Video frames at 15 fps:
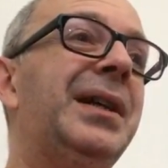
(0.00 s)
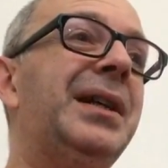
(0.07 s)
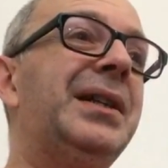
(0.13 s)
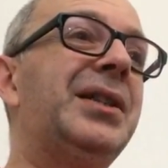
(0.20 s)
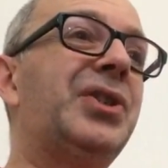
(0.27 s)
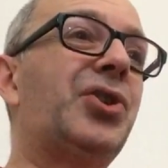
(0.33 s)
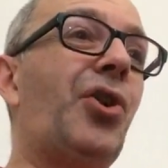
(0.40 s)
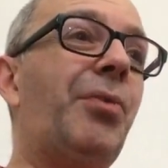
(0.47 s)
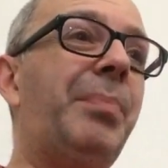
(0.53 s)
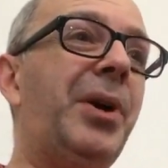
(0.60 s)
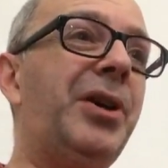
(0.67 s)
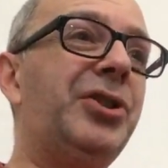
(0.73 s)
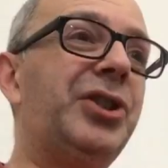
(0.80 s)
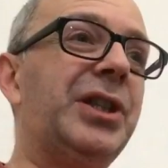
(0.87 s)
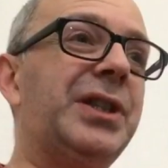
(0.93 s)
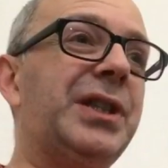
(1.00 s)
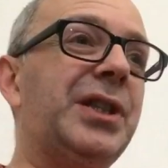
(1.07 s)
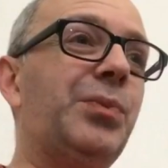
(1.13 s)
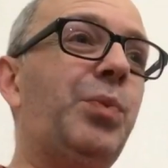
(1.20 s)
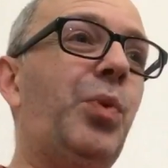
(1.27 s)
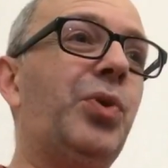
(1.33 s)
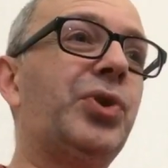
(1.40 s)
Scott Burgess
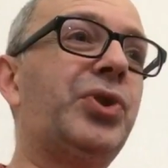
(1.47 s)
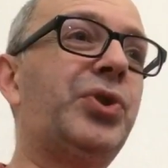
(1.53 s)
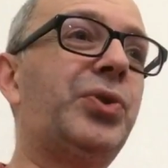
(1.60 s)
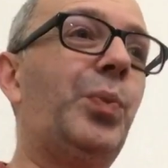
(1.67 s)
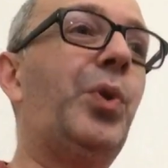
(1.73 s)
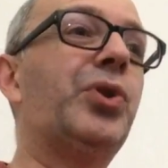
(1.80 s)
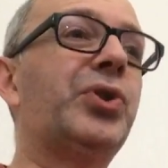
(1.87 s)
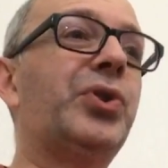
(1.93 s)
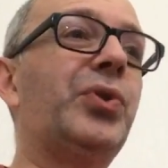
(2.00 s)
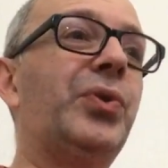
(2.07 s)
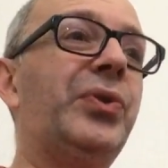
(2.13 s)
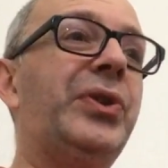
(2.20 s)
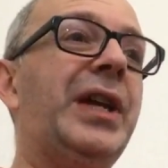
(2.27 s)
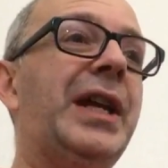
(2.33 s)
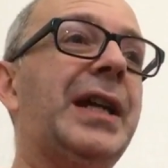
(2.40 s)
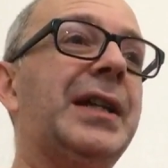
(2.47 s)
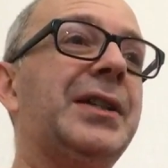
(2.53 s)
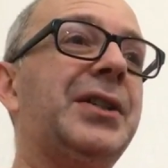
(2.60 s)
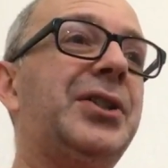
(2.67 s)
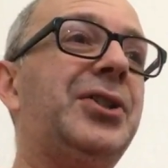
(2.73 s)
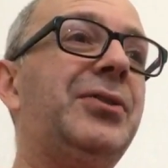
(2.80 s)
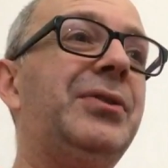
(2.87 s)
says, what sort of
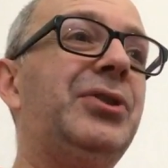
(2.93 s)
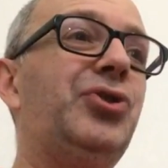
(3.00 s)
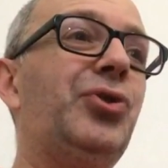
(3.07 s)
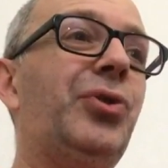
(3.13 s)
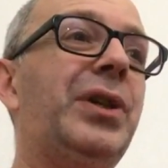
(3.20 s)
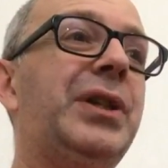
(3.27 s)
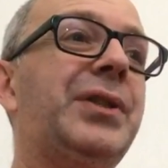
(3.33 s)
things do you enjoy